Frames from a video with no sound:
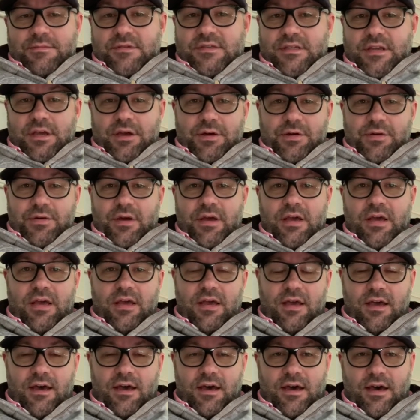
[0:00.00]
So
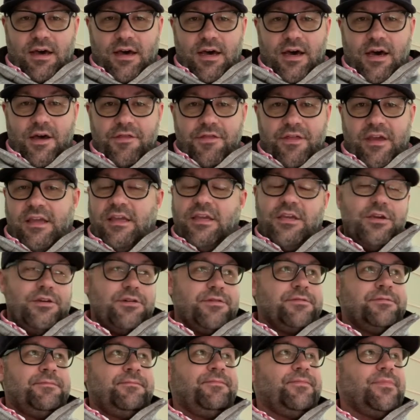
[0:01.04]
thank you.
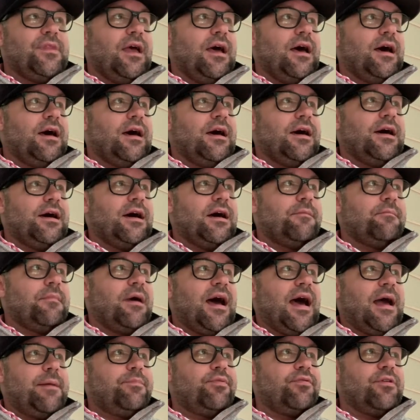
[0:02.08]

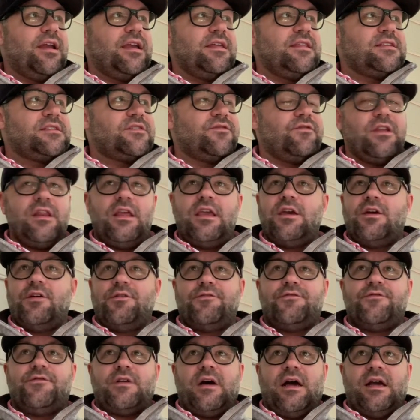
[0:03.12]
I pray this video
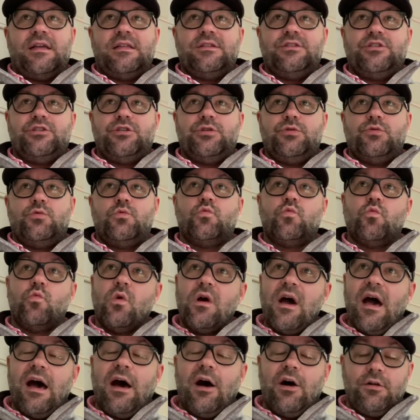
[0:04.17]
finds you
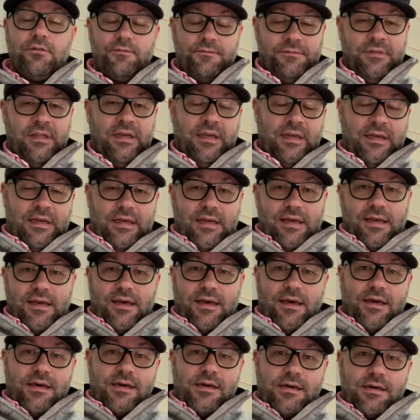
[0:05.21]
well.
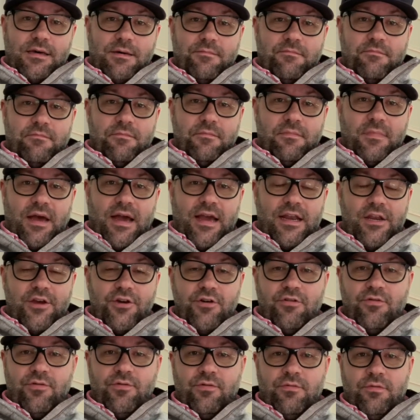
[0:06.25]
I
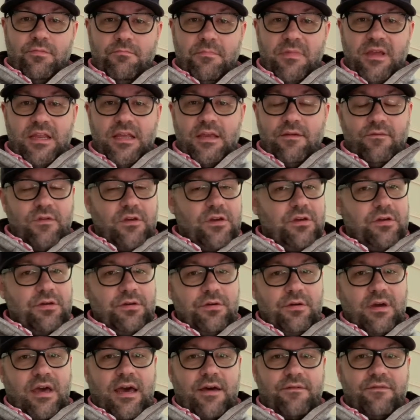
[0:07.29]
know many of you
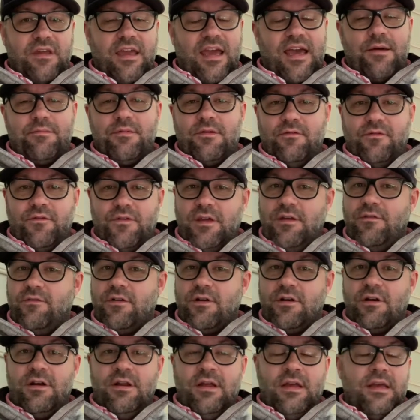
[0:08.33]
have cabin
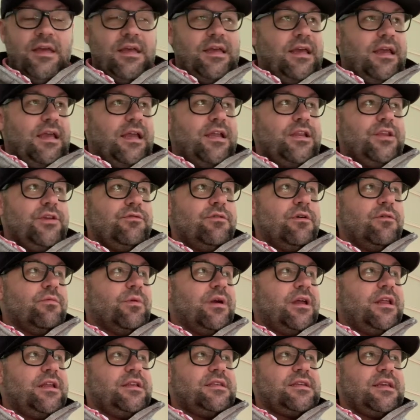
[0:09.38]
fever and you are
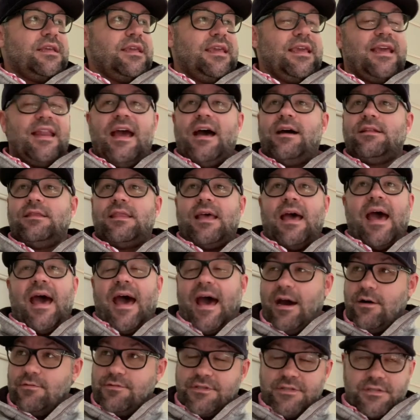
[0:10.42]
ready to get out the
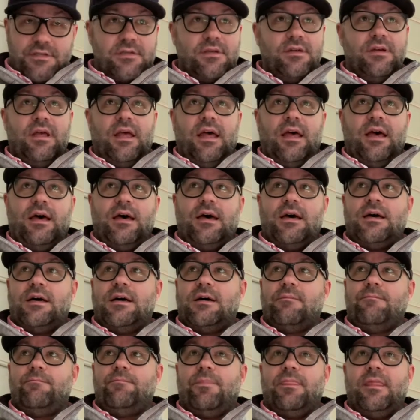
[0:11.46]
house.
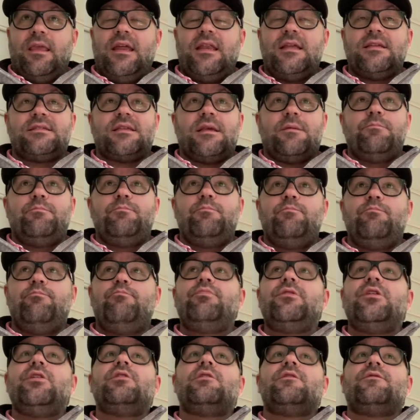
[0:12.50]
It is a
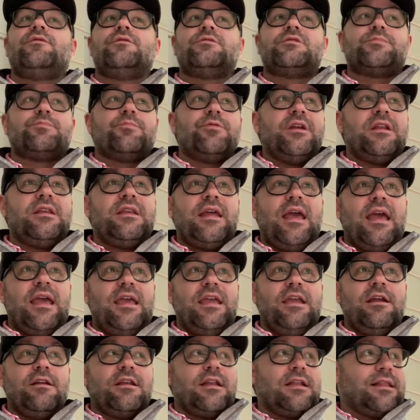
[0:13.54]
beautiful spring day
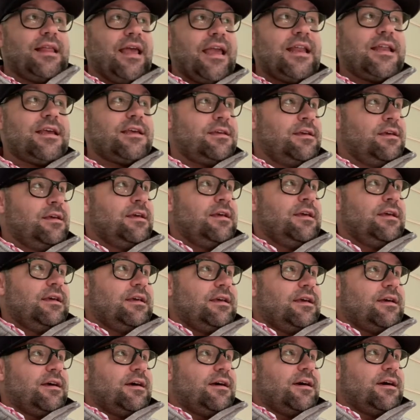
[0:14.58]
here in Atlanta.
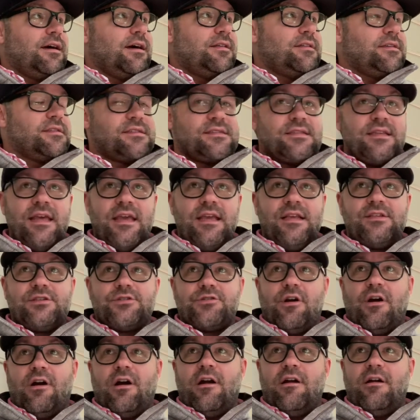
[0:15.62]
The snakes
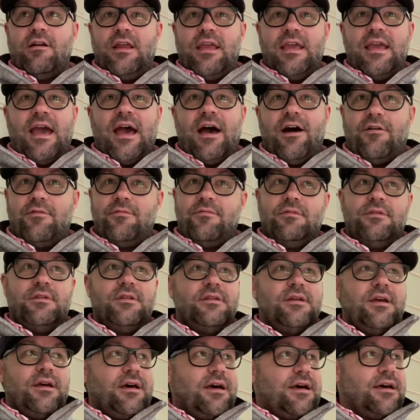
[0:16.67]
are already out
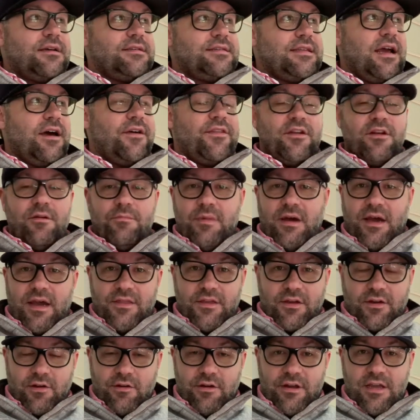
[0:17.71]
down there by the
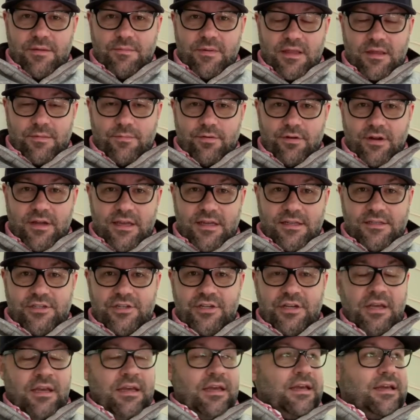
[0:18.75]
creek, by the bridge.
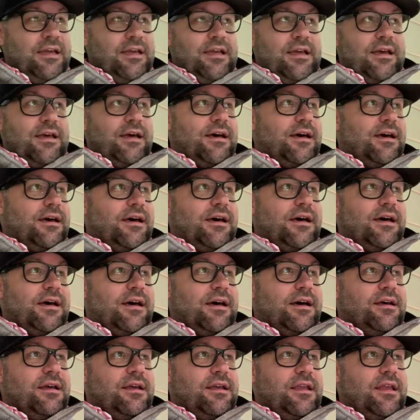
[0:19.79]

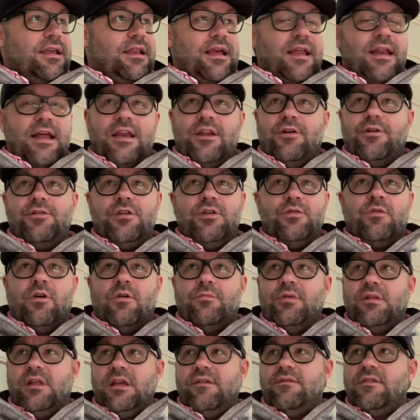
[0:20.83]
And I know you won't
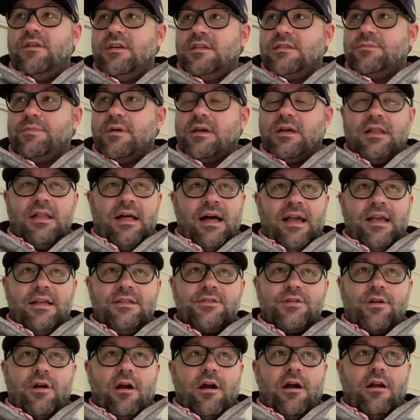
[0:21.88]
believe this, but
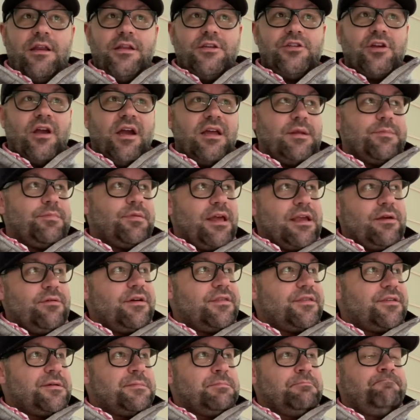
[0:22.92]
clients are already trying to play
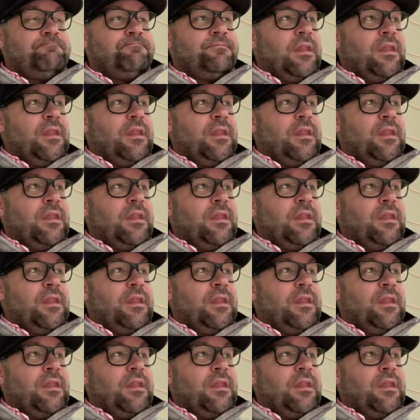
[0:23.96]
with them.